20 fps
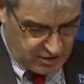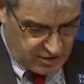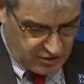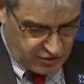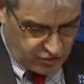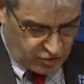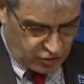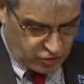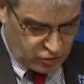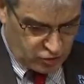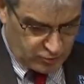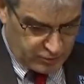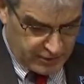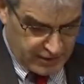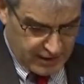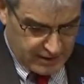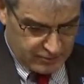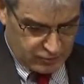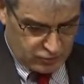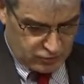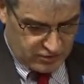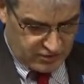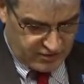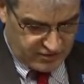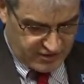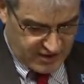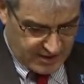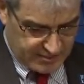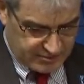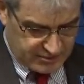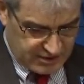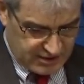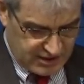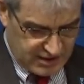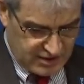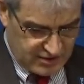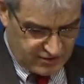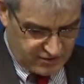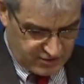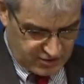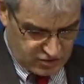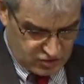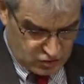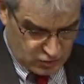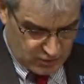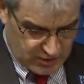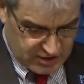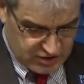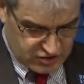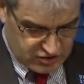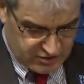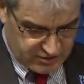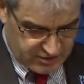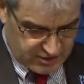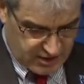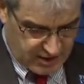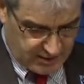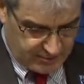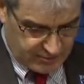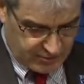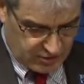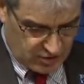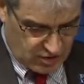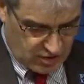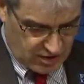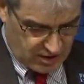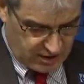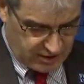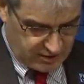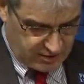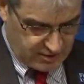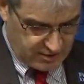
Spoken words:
so you'll be able to accept each situation as it comes along.